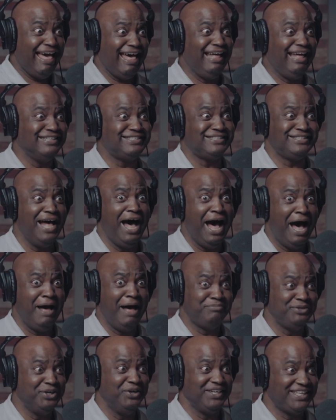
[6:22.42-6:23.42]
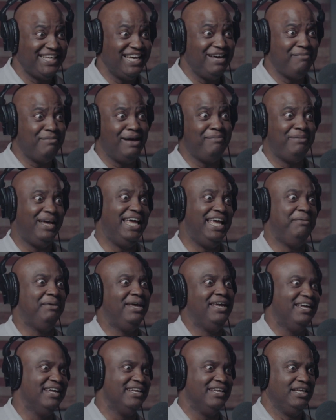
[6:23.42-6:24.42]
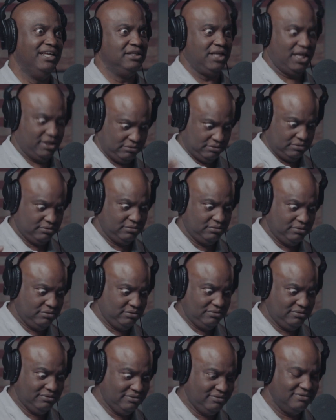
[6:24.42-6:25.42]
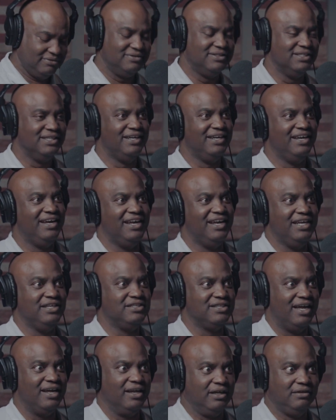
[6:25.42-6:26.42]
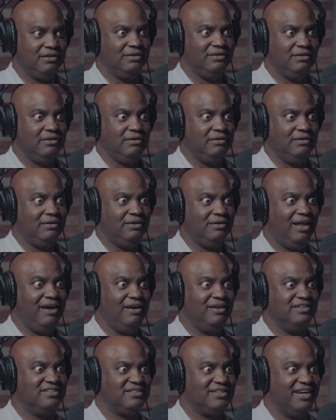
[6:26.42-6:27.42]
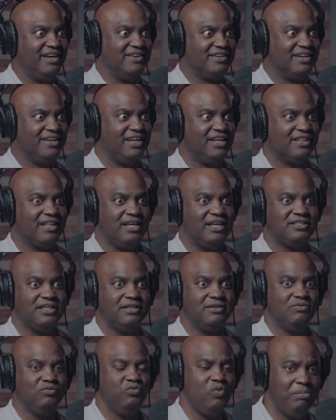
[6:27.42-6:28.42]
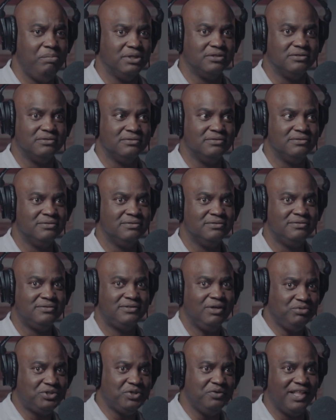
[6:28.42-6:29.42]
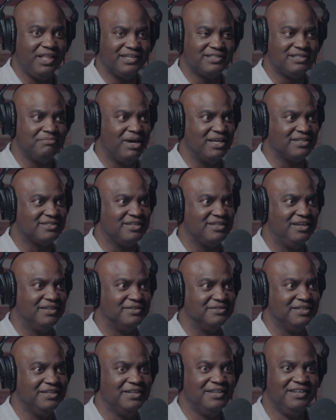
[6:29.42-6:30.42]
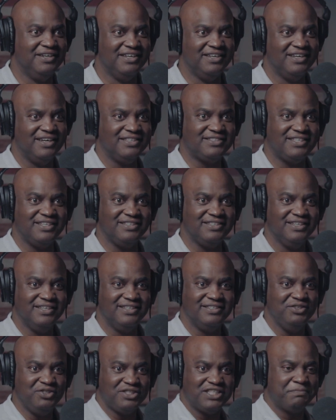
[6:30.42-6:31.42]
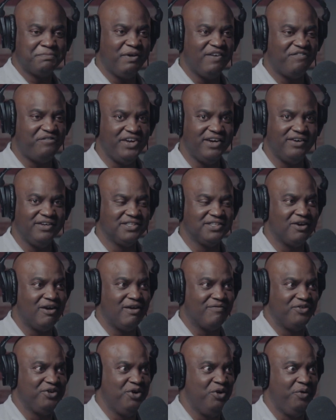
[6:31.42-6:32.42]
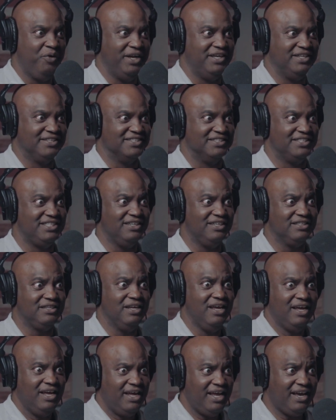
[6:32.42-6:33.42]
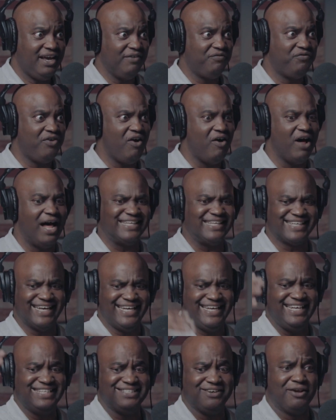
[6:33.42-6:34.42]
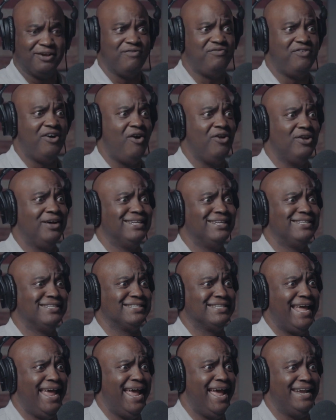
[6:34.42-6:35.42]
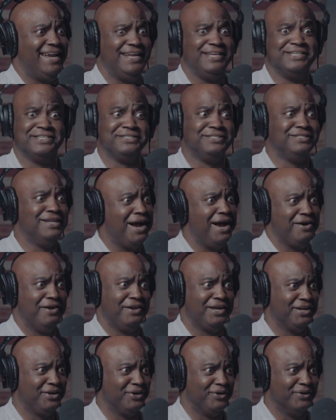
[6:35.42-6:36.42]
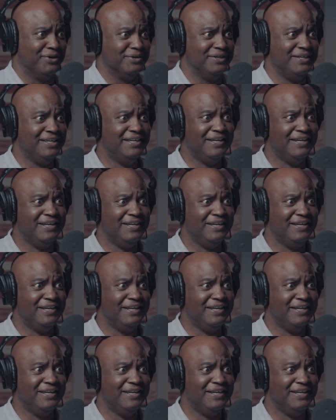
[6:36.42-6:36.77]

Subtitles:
stop, you're going to kill my baby. And he's like, ugh. And he's like, now he's scared to death. I said, woman, don't do that to my son. I said, you just put fear in his heart for no reason. She goes, he could fall. I said, he's going to fall on sand. He's not going to get hurt.